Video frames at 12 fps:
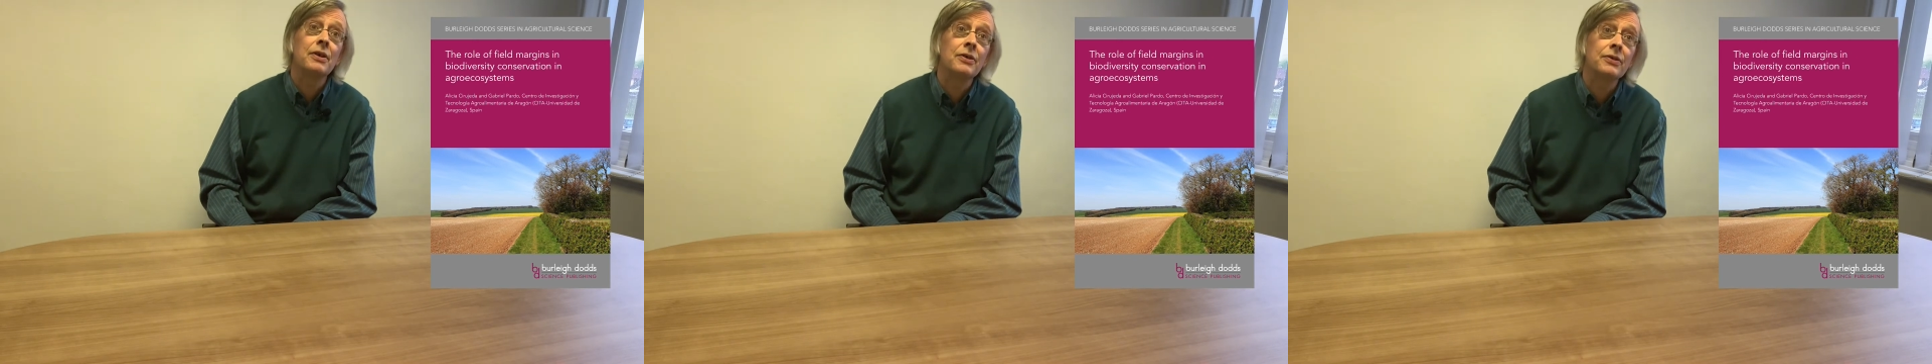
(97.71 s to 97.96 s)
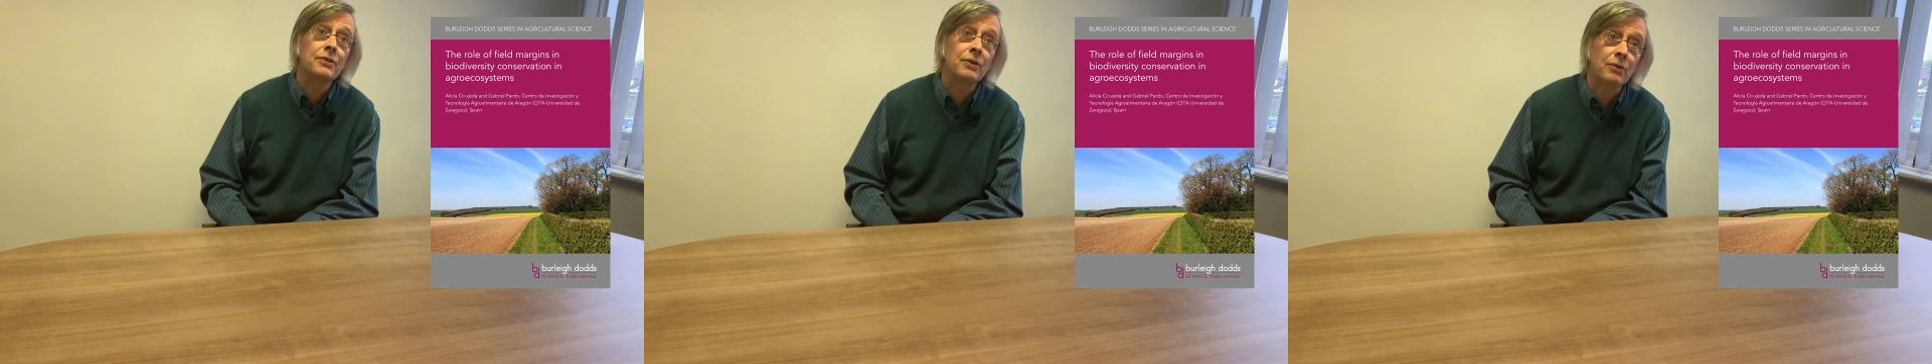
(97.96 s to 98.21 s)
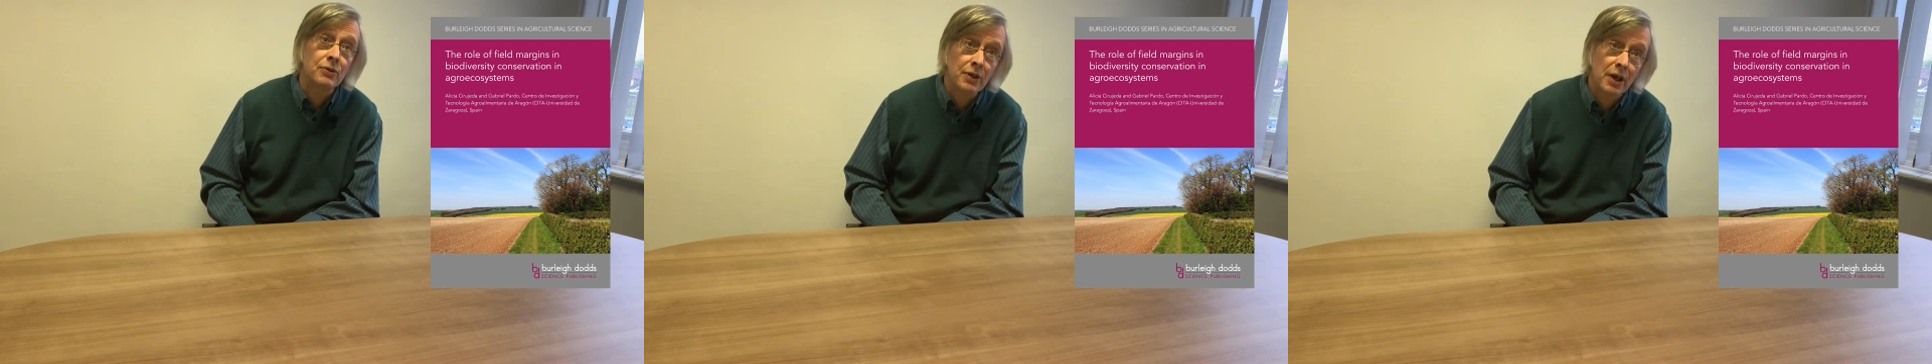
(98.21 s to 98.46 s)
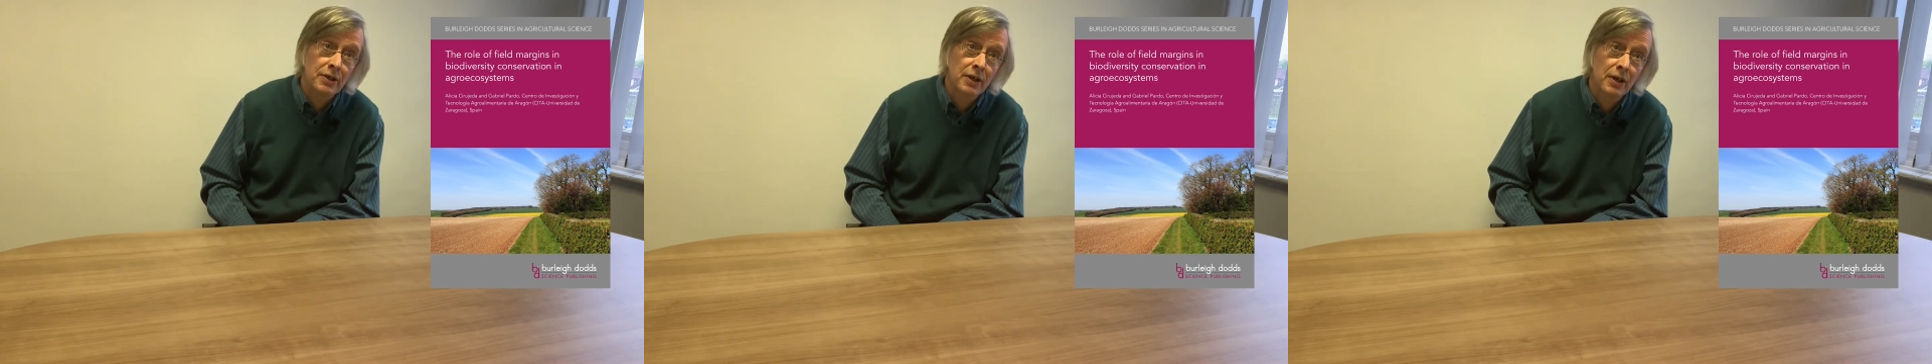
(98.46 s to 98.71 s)

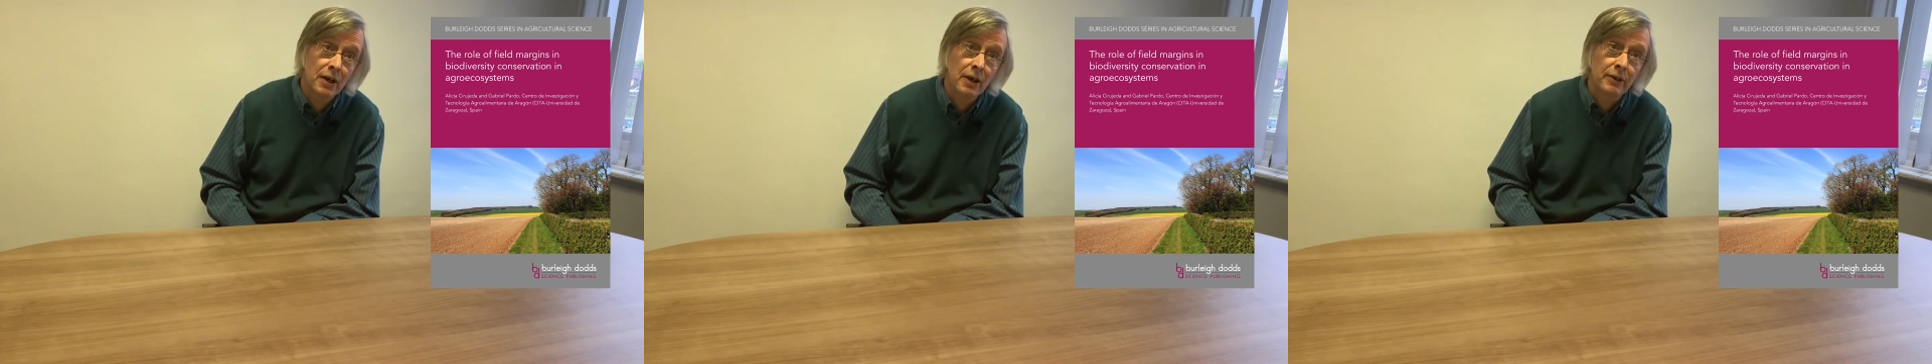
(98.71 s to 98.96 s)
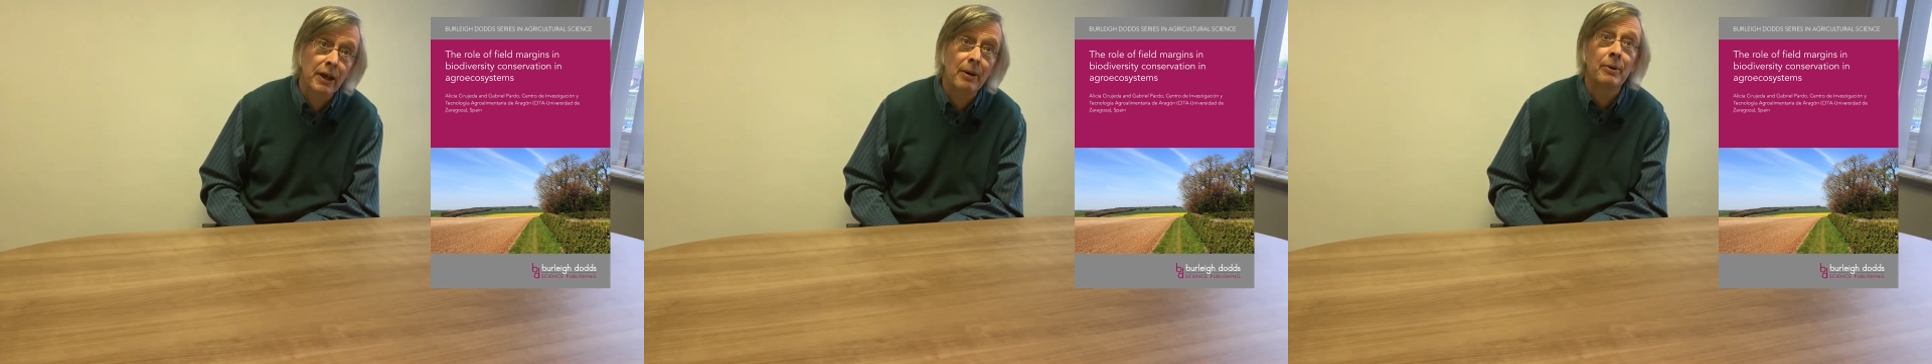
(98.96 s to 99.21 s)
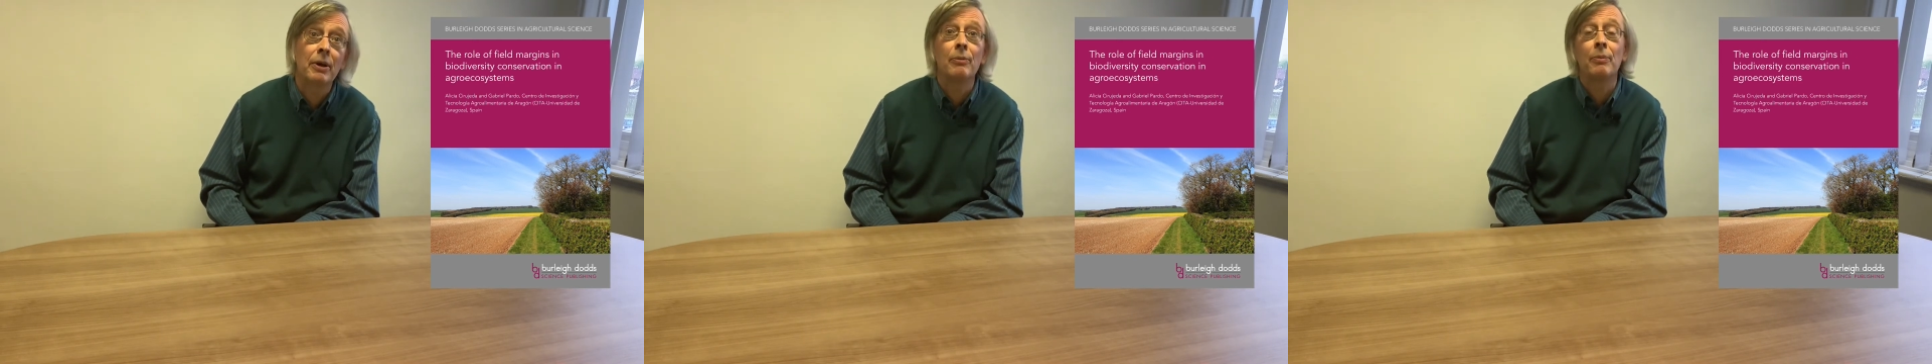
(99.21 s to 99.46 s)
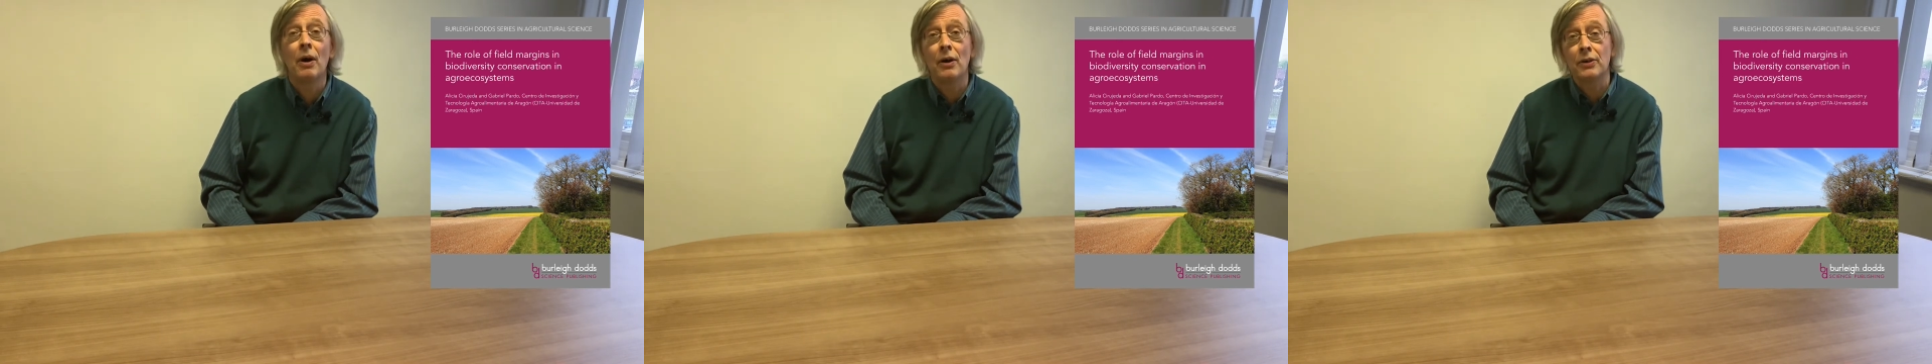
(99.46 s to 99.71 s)
Cirujeda and Gabriel
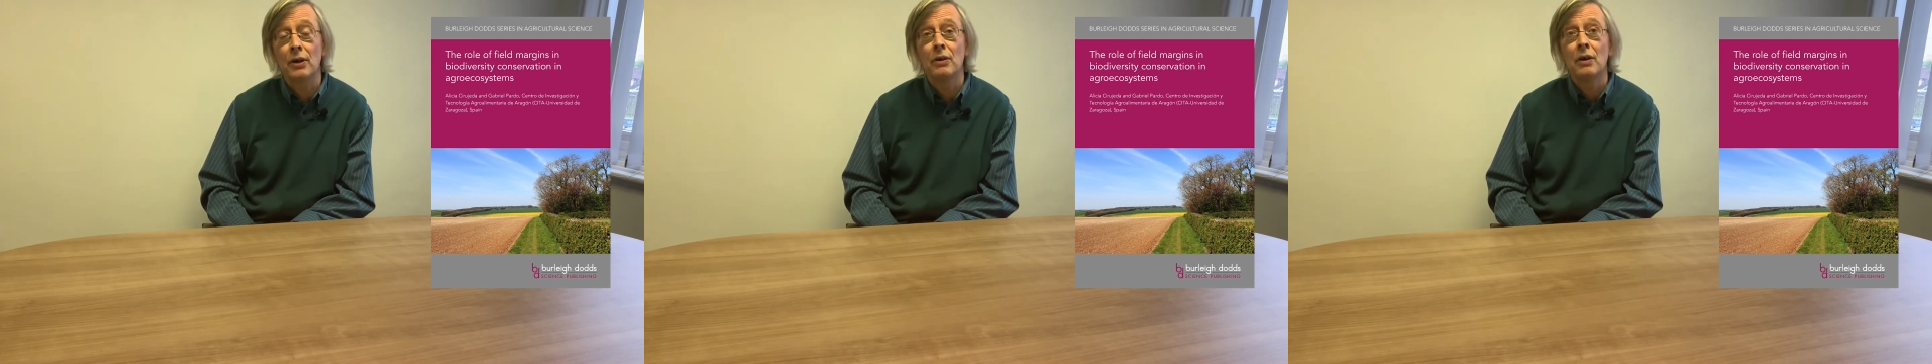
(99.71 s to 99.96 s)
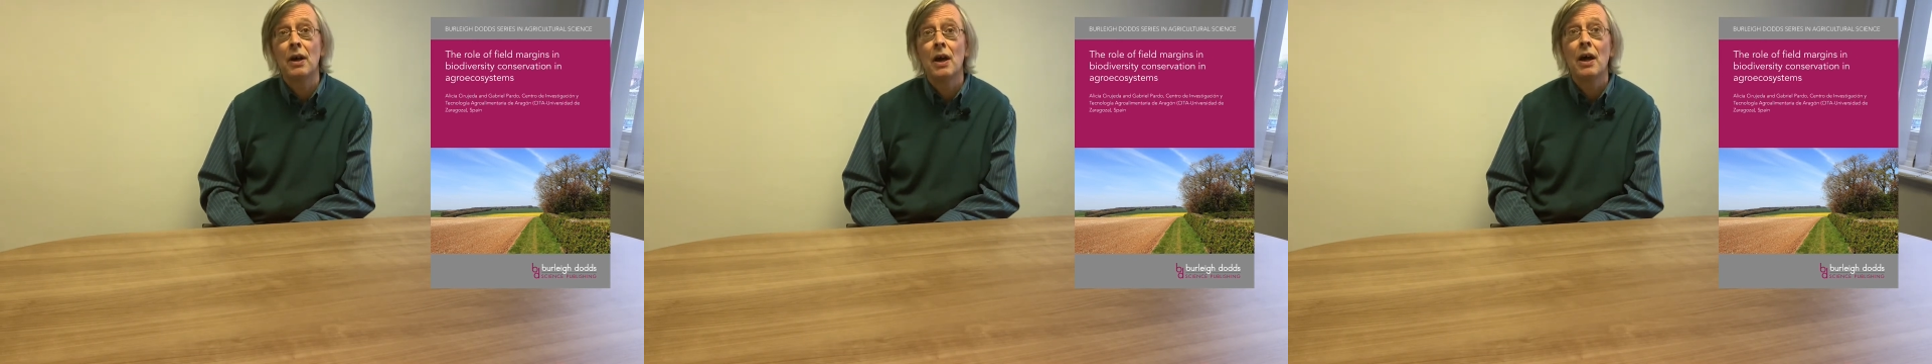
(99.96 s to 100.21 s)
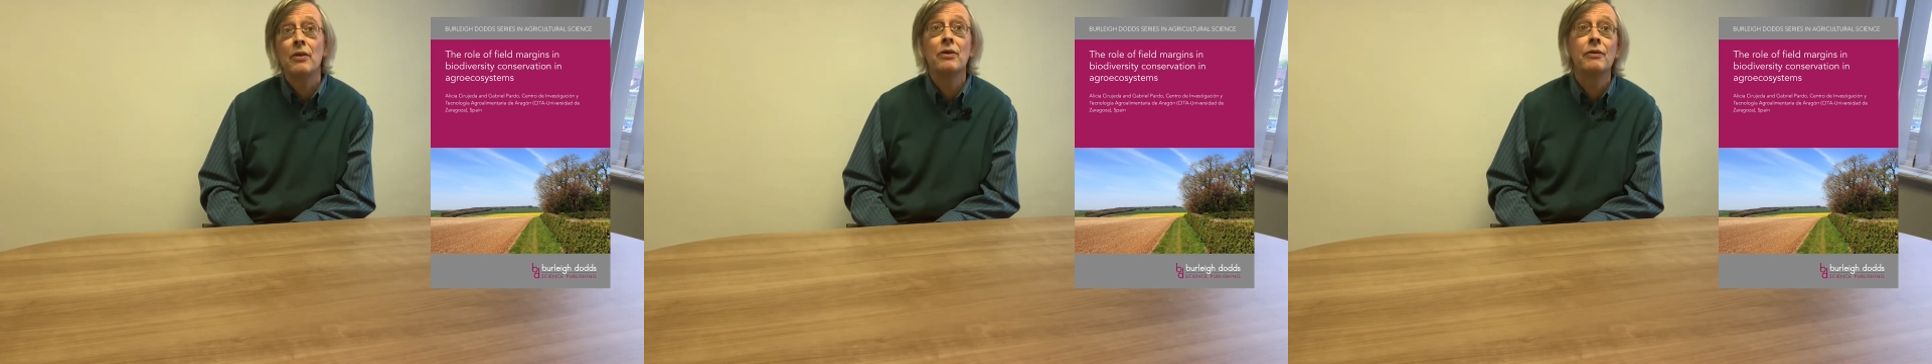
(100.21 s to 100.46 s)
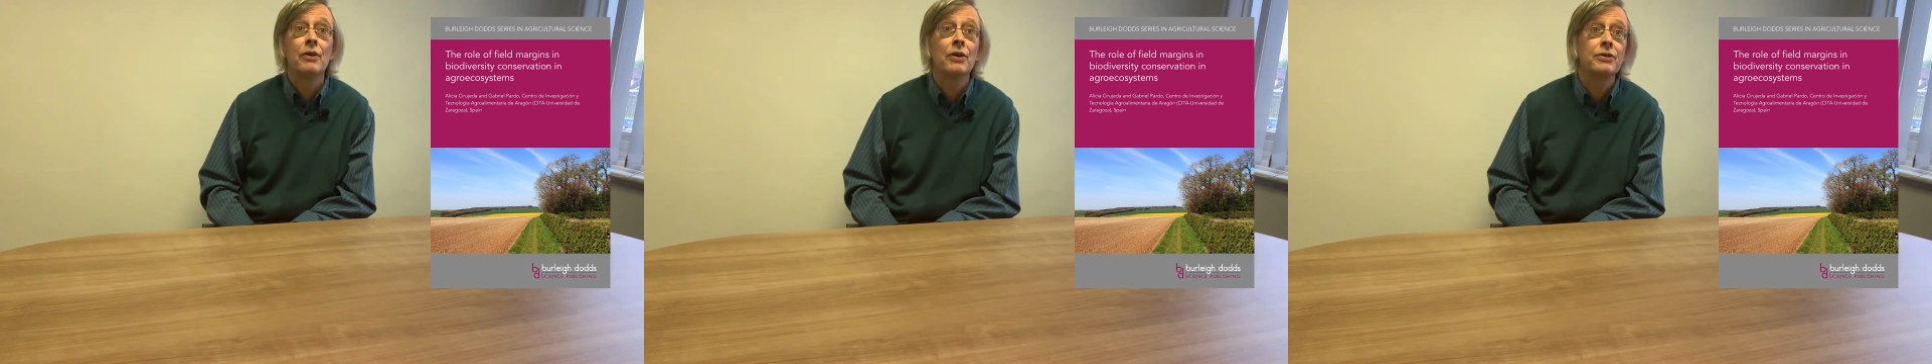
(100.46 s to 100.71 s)
Pardo at the
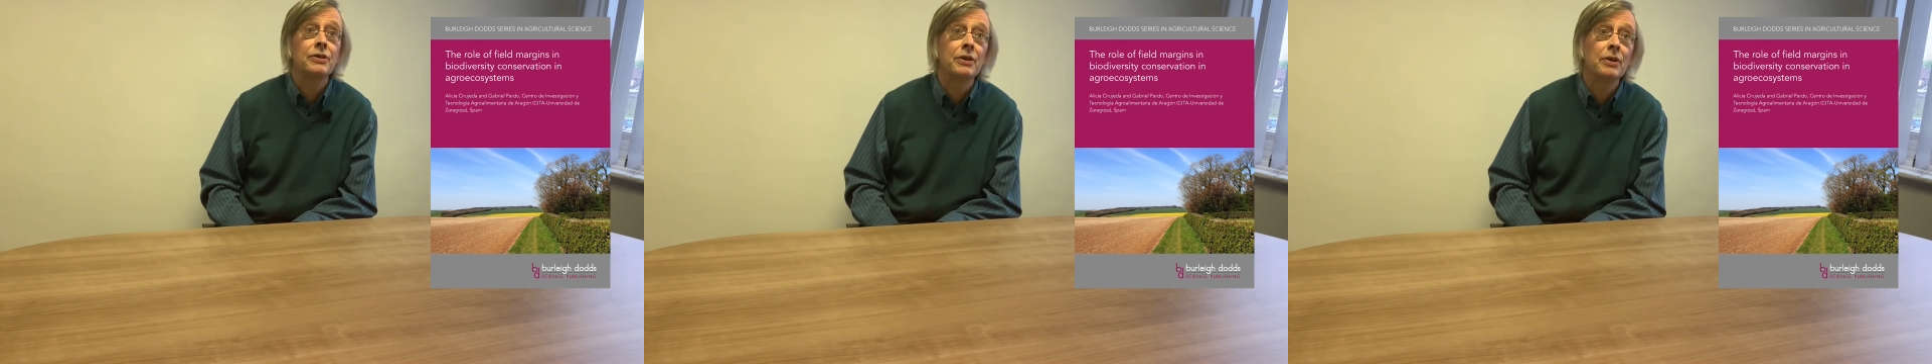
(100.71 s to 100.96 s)
University